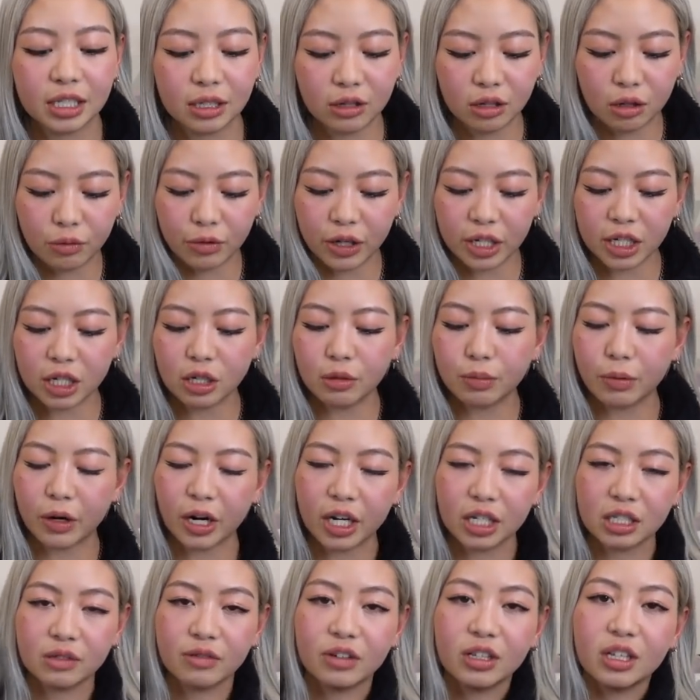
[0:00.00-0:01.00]
So the retail
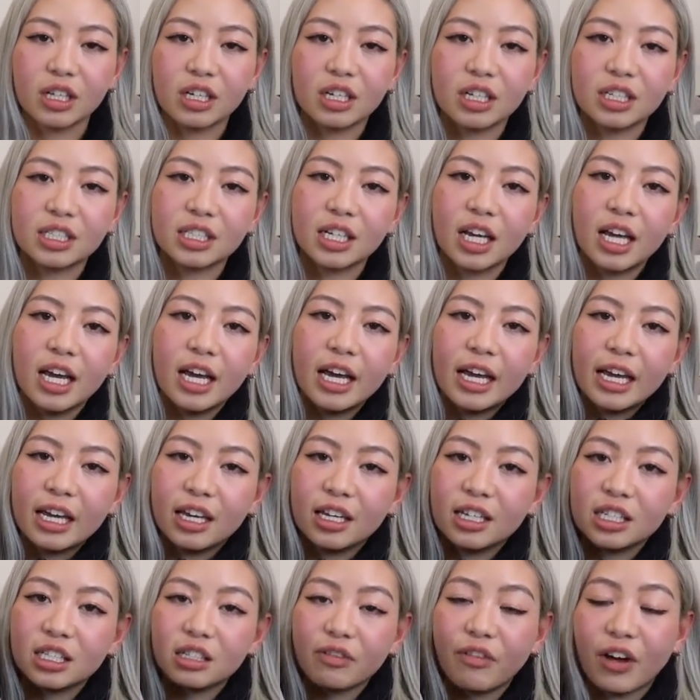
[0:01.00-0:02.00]
price for this is